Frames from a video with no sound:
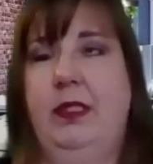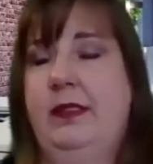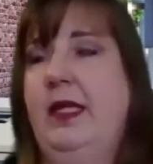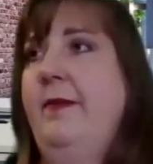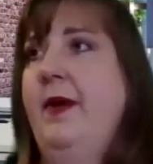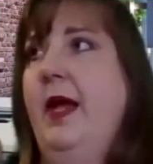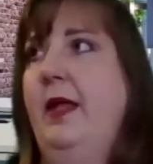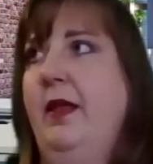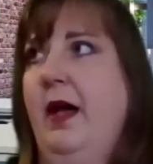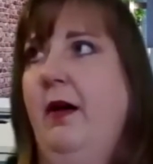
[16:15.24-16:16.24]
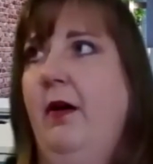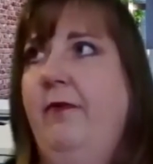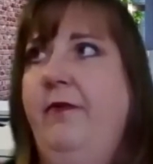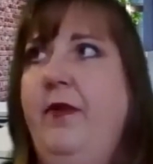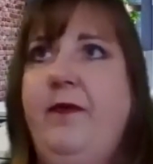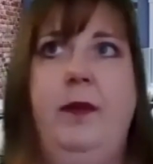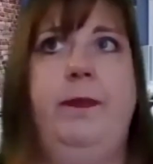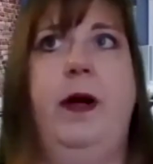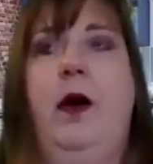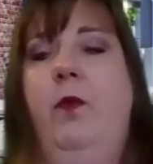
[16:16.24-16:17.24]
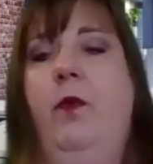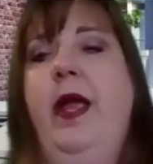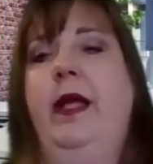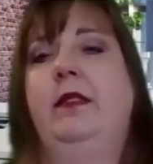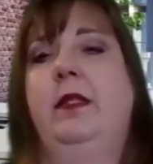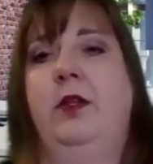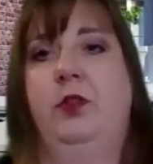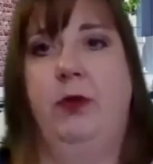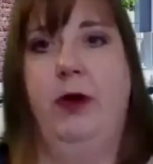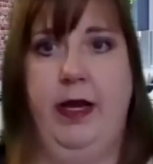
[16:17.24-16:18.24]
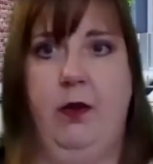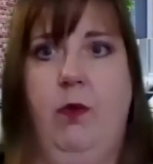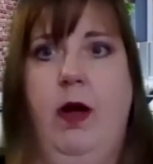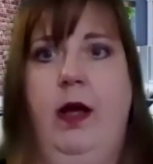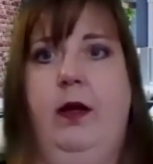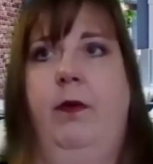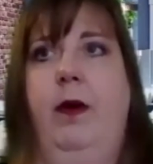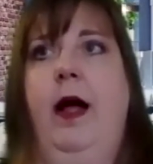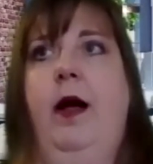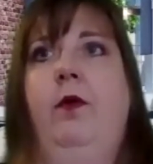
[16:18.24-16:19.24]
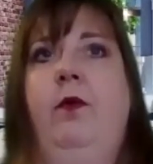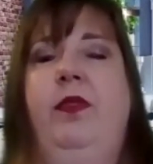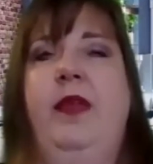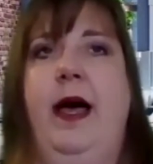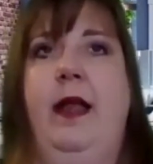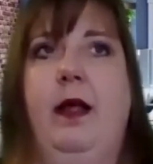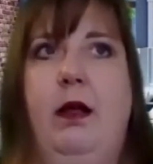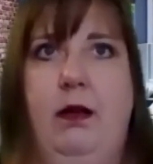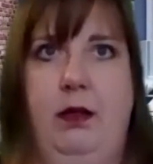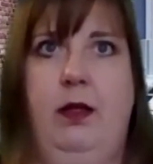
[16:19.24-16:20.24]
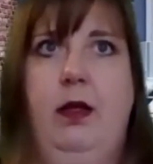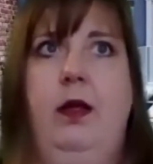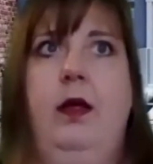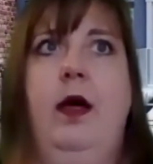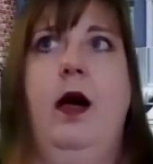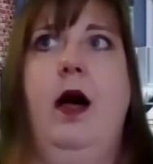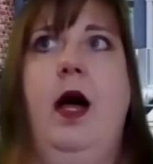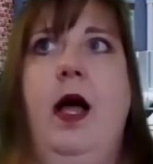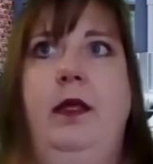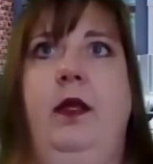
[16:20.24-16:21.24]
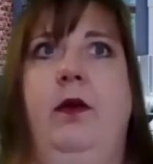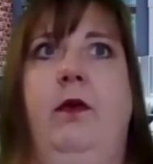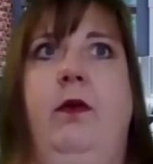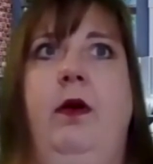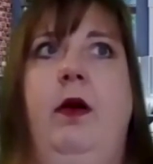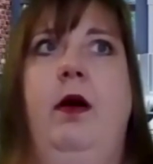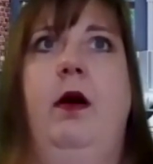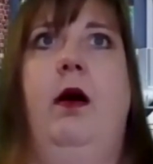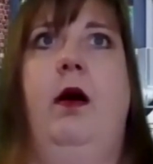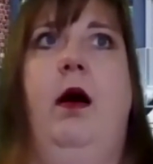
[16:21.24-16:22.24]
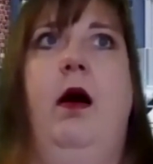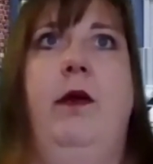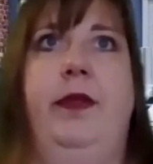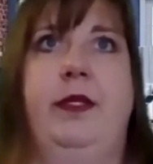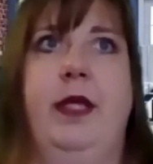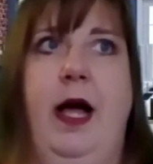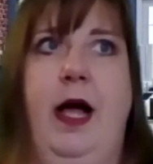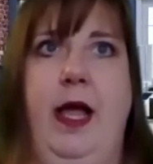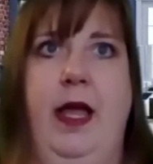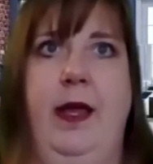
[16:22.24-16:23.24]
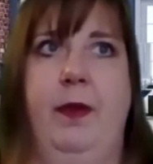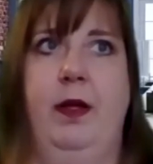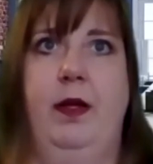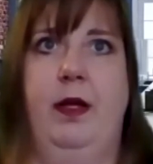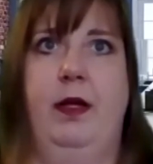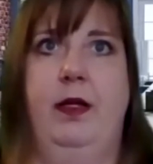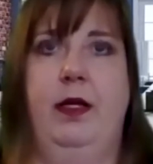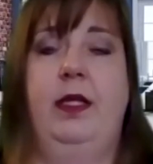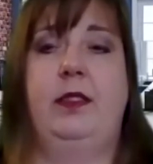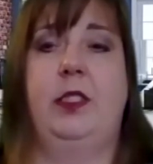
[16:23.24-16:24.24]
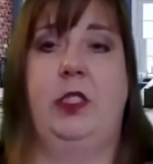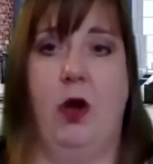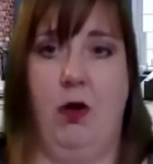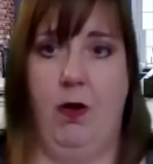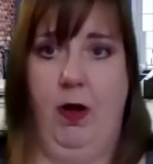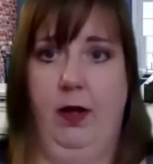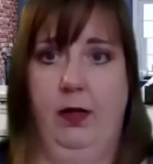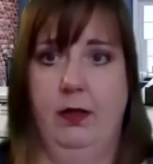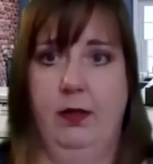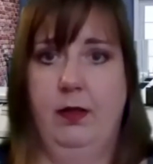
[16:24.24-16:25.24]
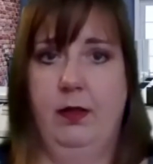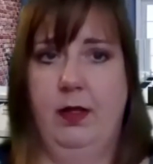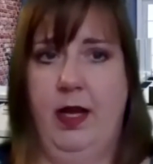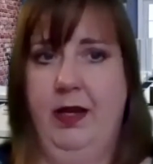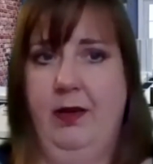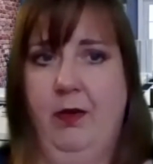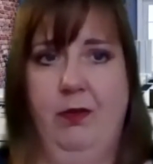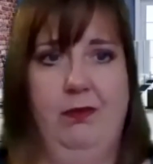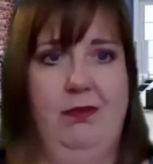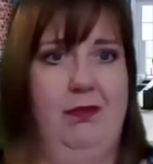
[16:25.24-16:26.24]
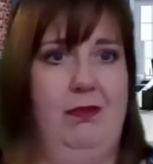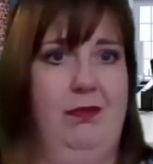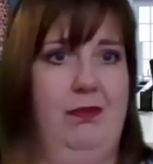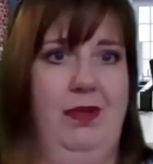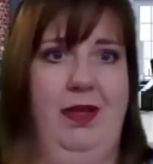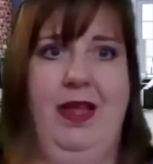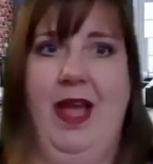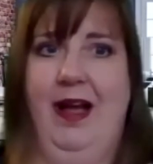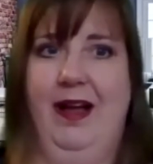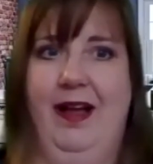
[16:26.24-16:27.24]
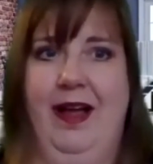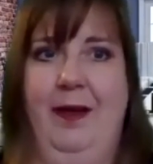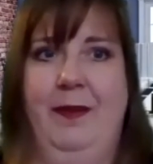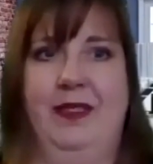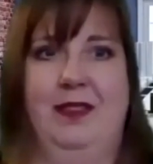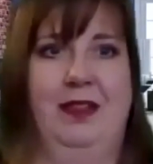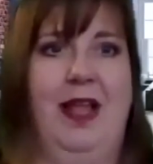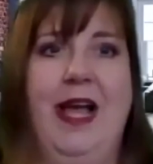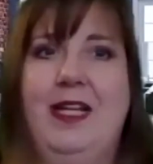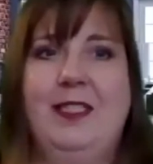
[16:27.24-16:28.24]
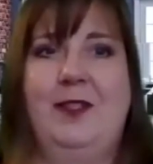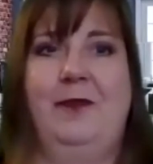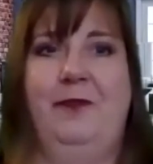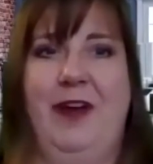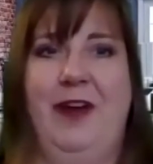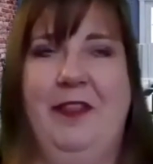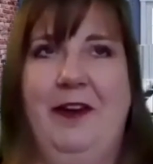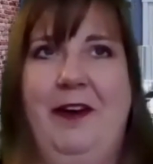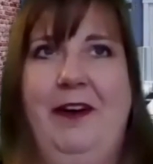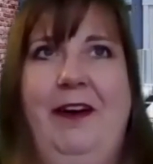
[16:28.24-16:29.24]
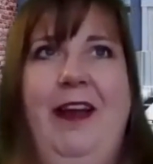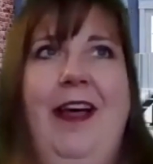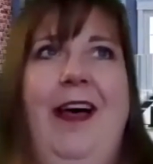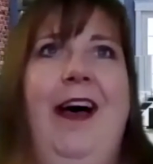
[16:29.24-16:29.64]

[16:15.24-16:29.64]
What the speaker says: the 50-pound weights, and you're trying to walk around with that on you all the time. It's gone. I'm as light as a feather.